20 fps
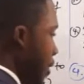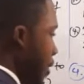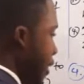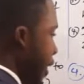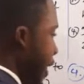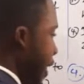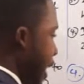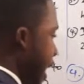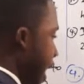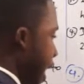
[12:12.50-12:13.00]

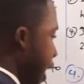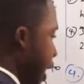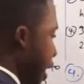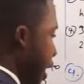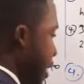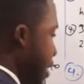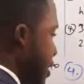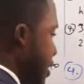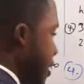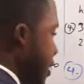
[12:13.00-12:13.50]
Then I
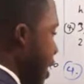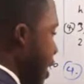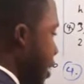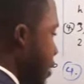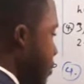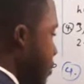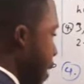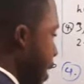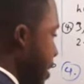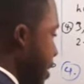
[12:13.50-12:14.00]

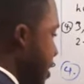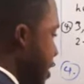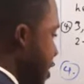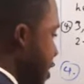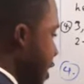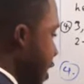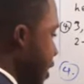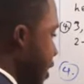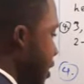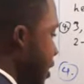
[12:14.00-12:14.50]
insert my
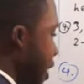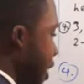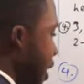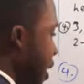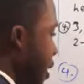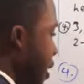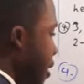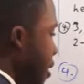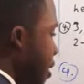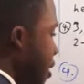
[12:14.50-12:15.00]

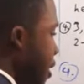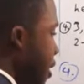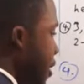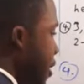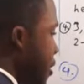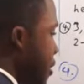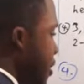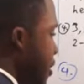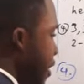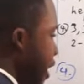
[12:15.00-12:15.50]
CH3,
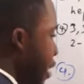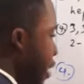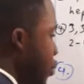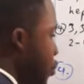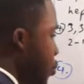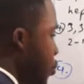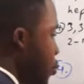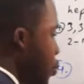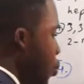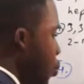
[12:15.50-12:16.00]

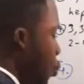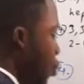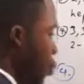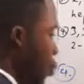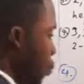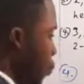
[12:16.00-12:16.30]
CH2.